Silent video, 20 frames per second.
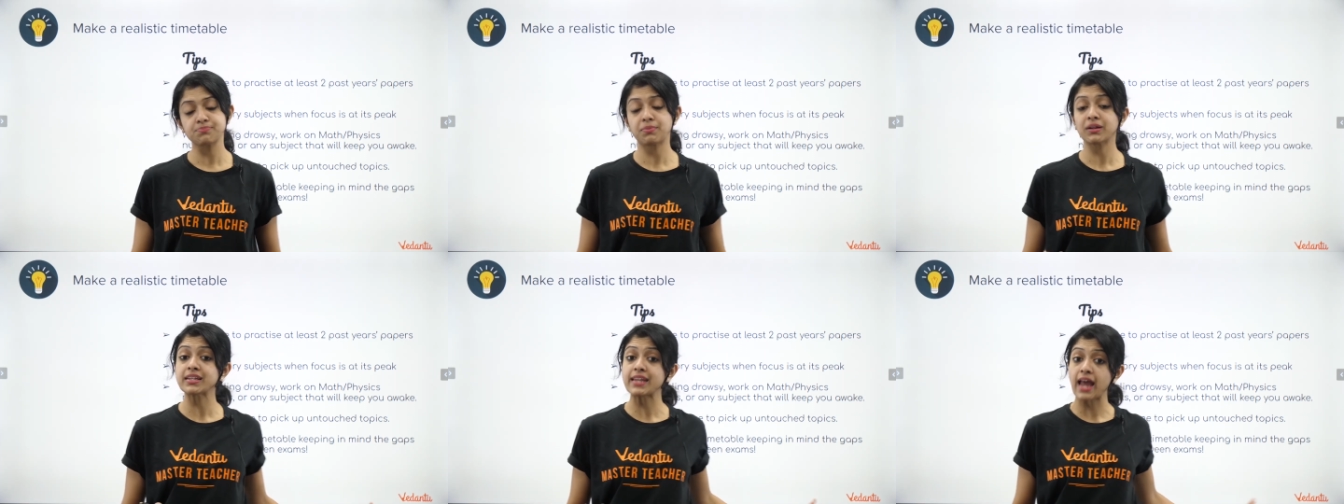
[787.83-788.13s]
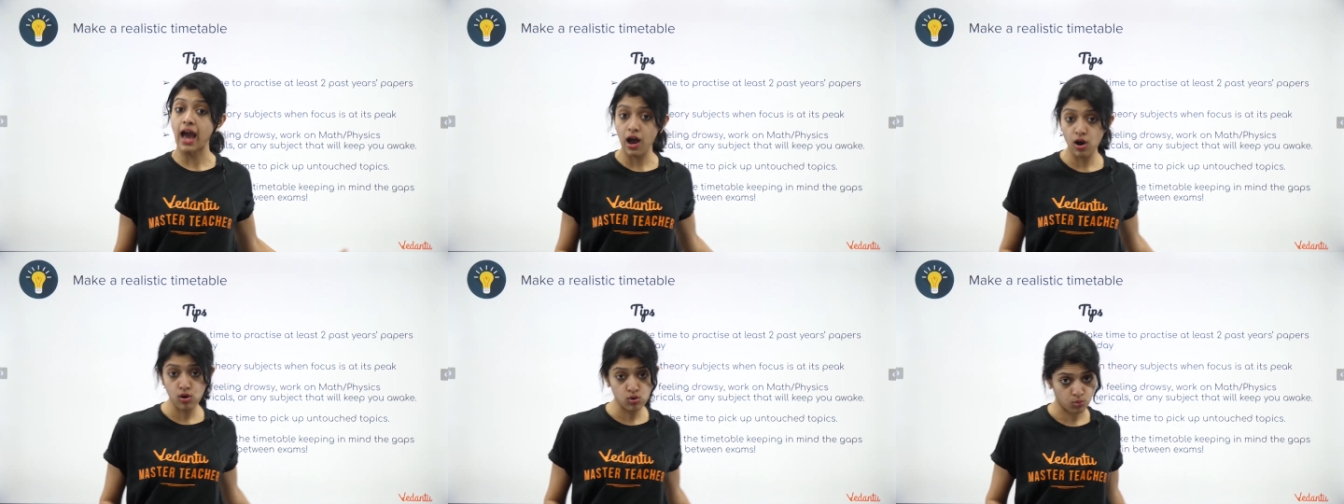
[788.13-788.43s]
But
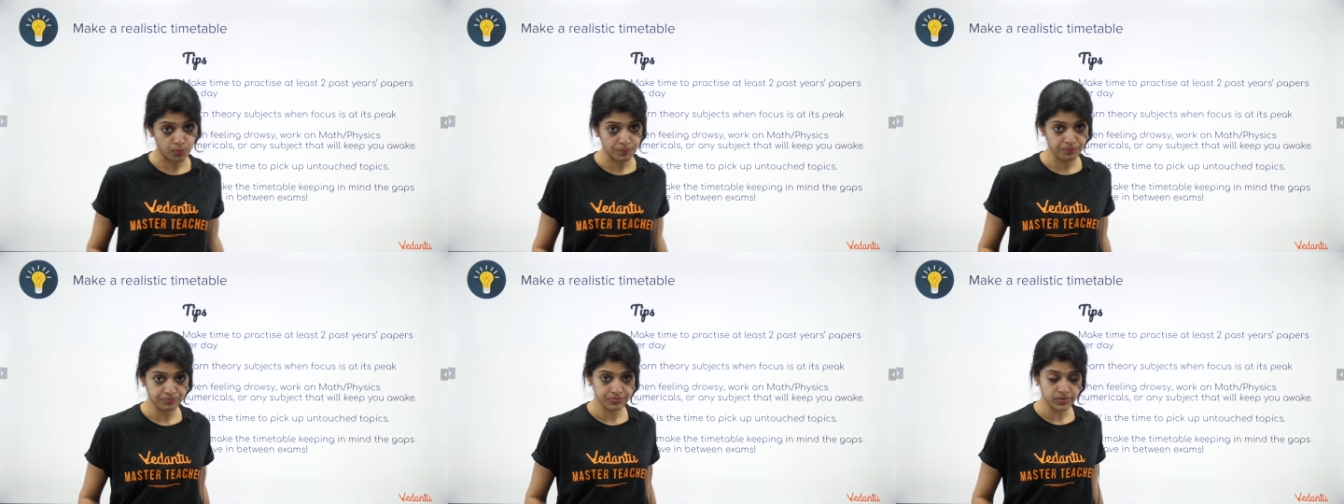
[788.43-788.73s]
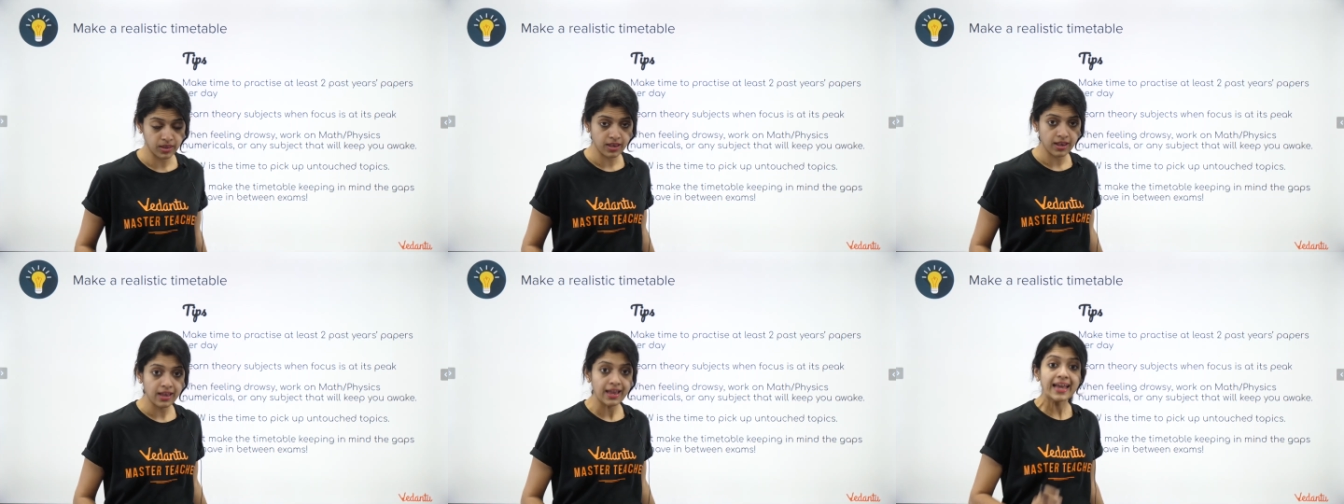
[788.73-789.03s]
now,
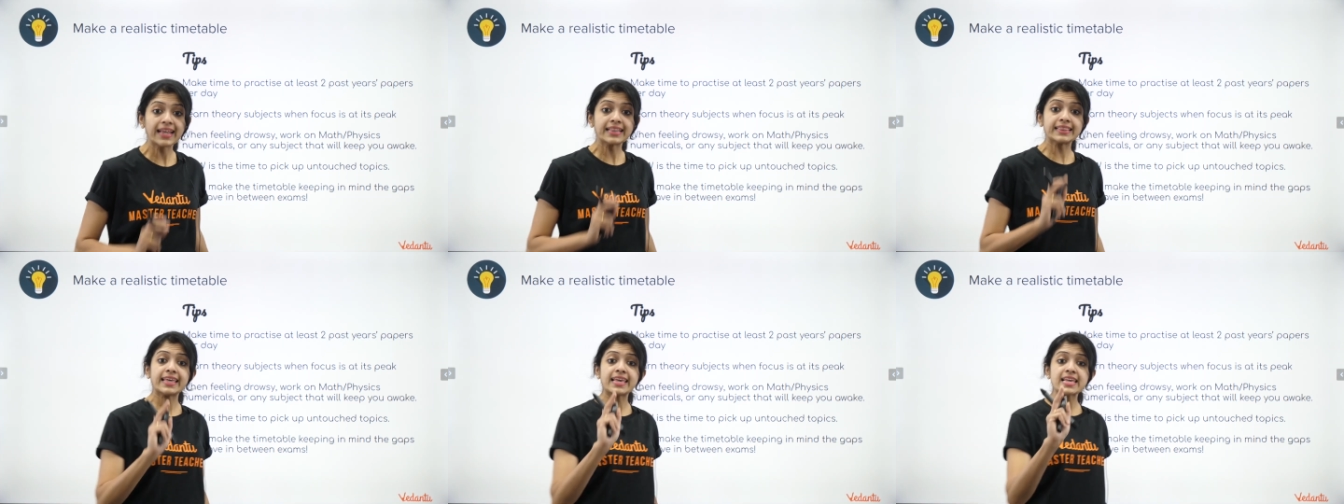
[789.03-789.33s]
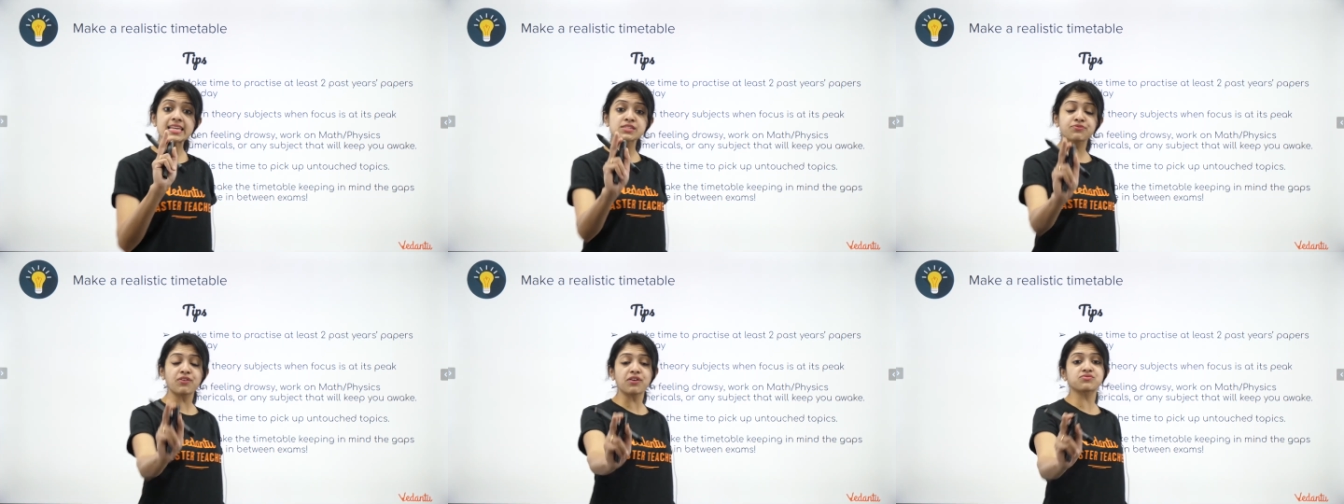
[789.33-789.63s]

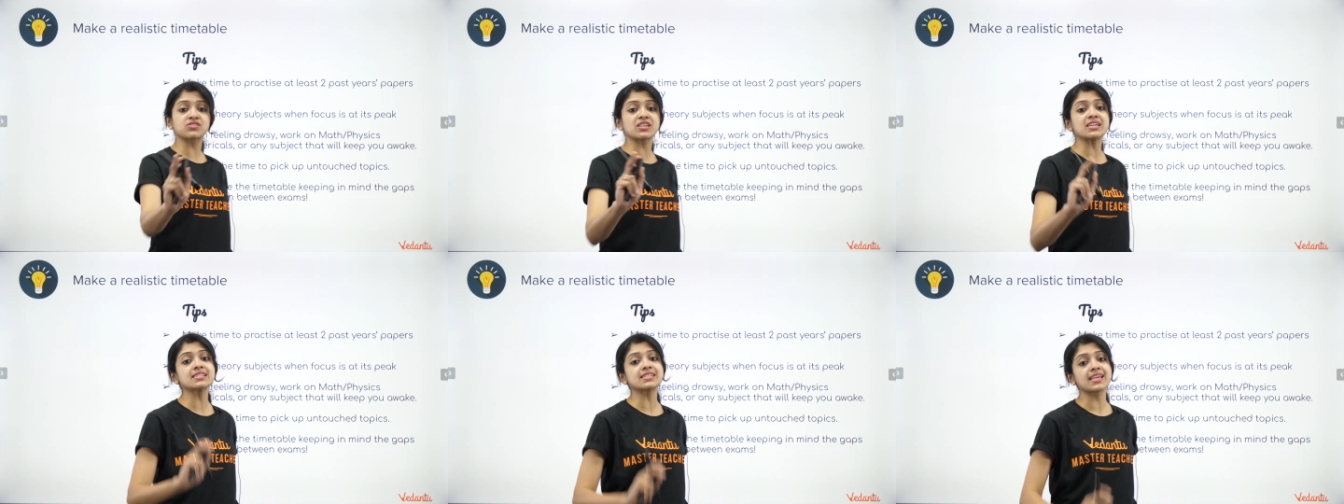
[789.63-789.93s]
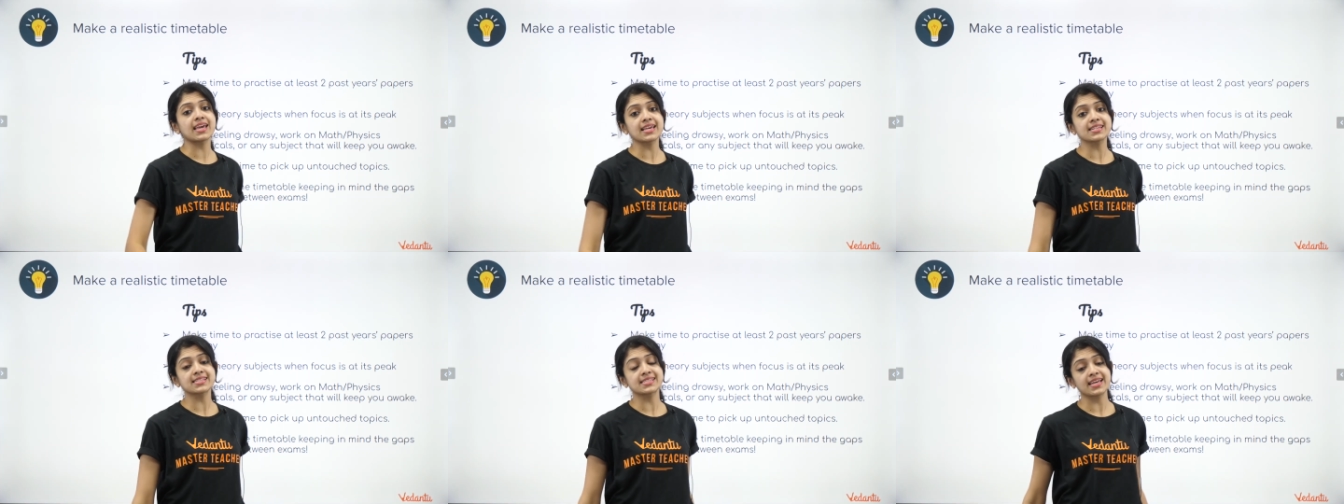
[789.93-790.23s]
these 15
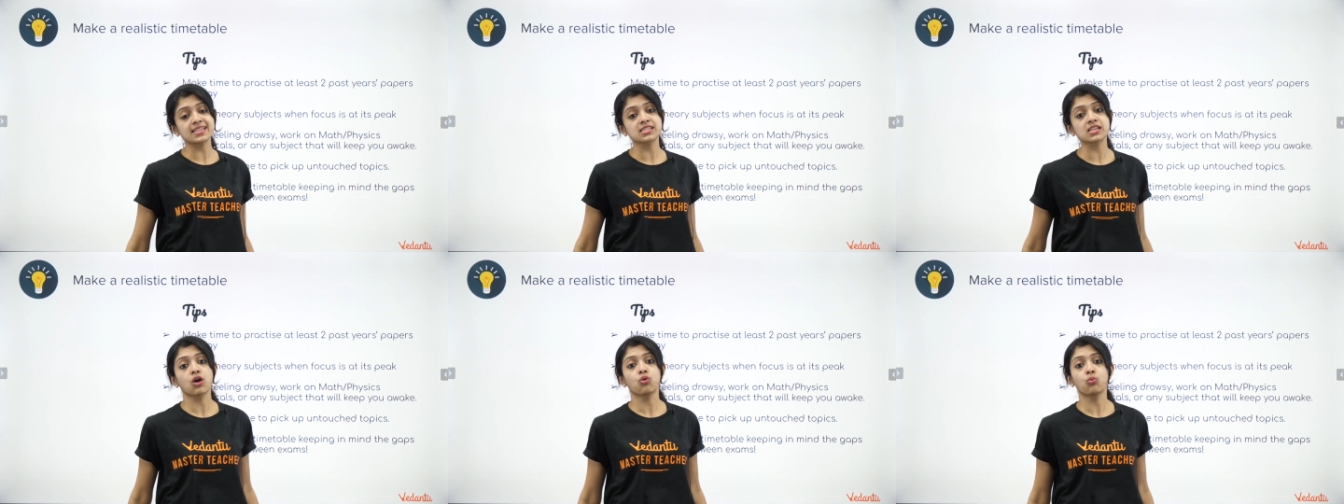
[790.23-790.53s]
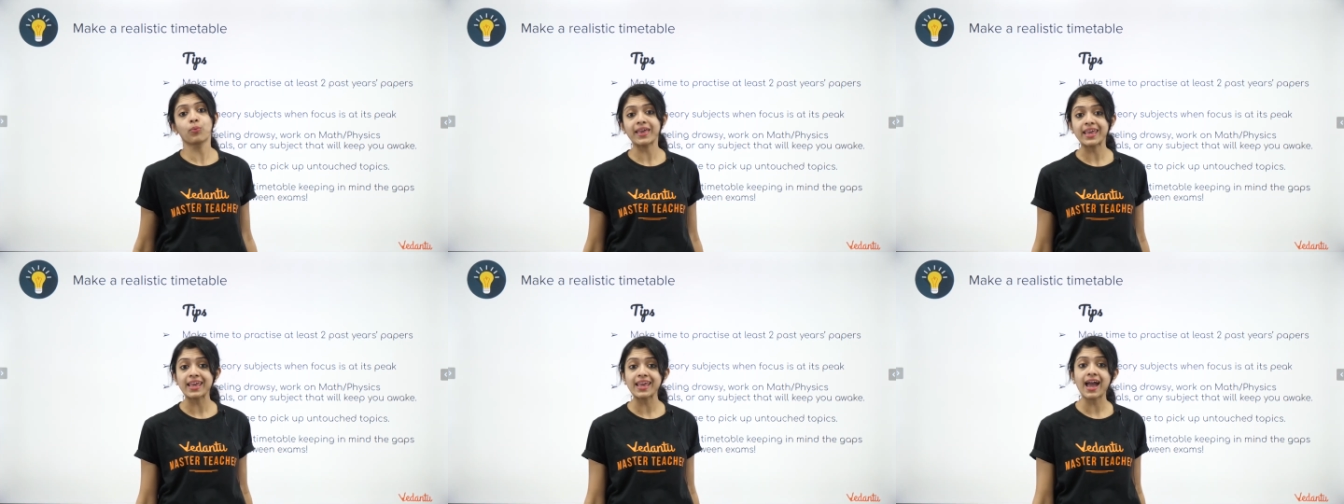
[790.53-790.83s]
days that
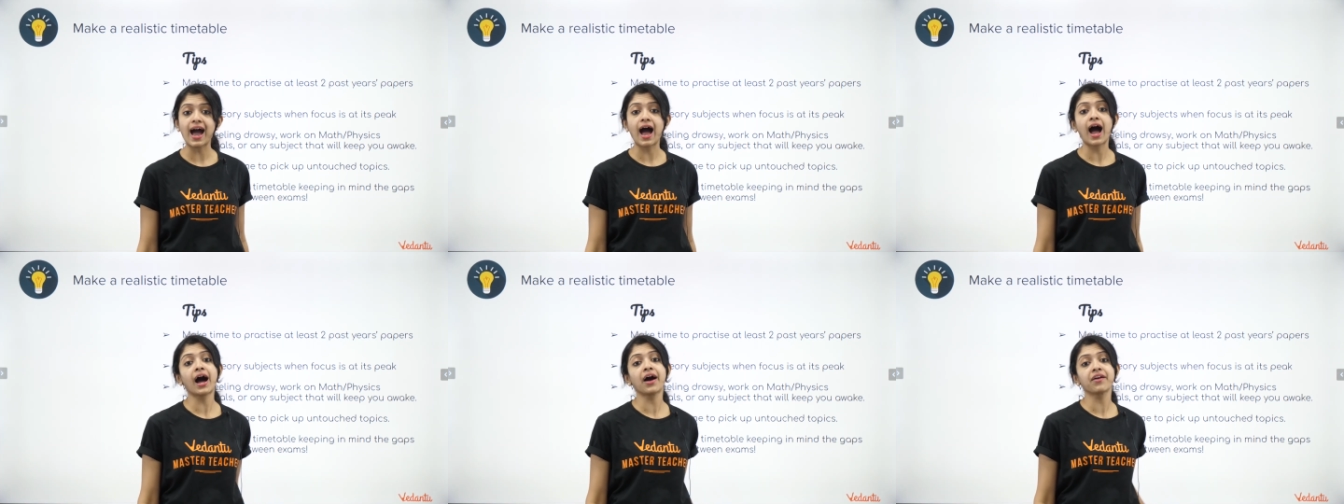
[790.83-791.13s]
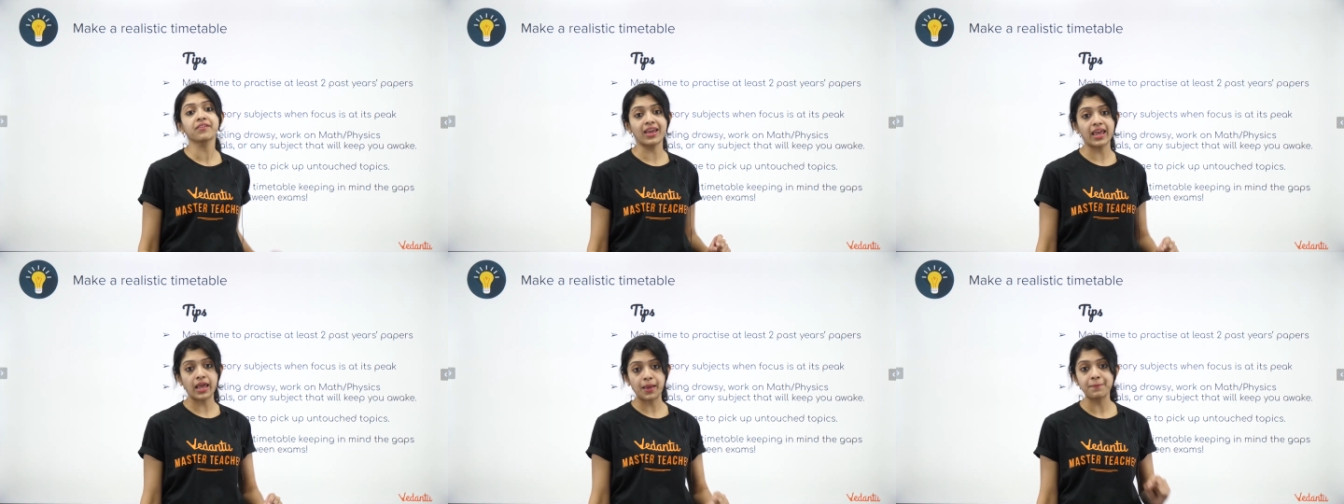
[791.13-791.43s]
we
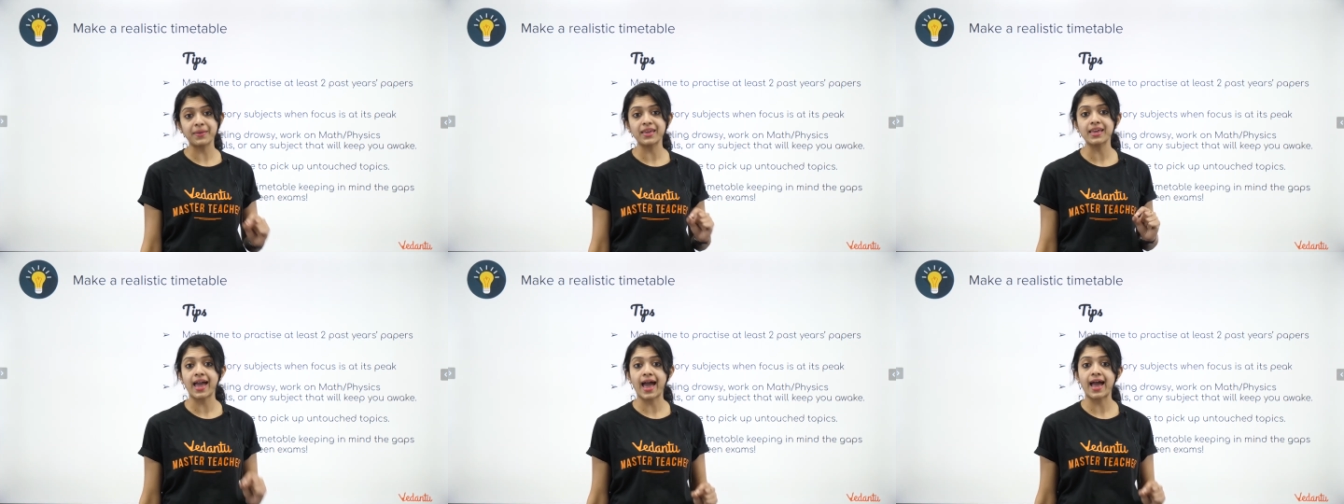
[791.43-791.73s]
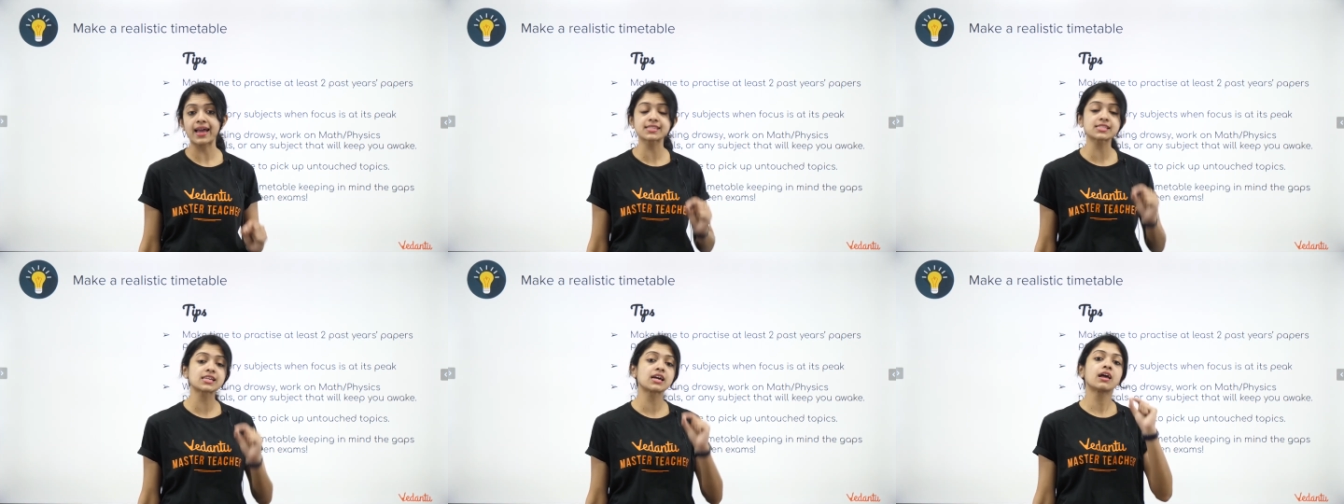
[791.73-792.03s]
are aiming
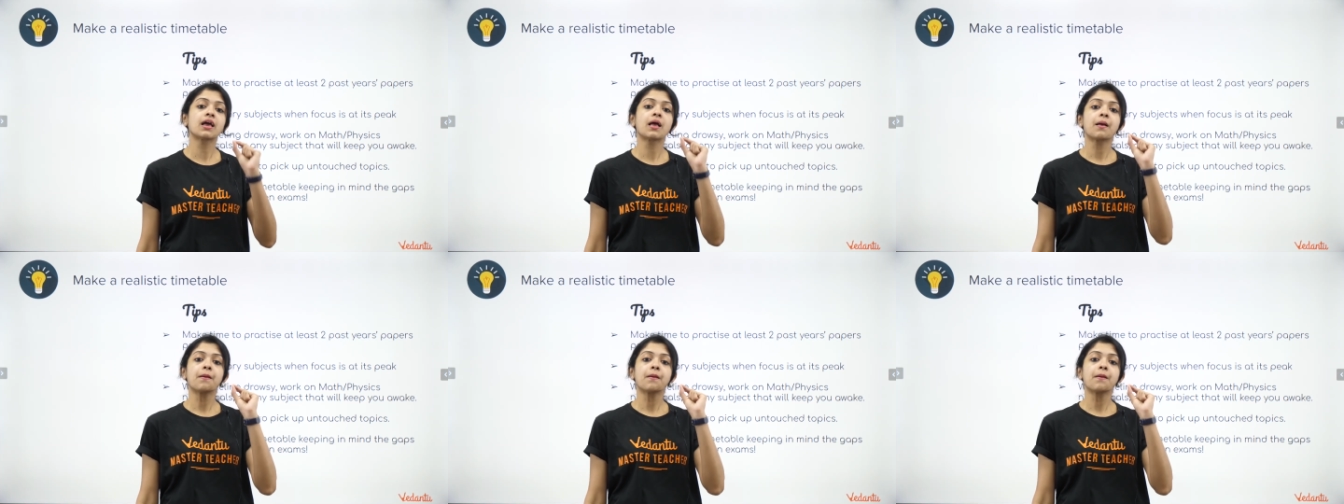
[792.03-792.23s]
at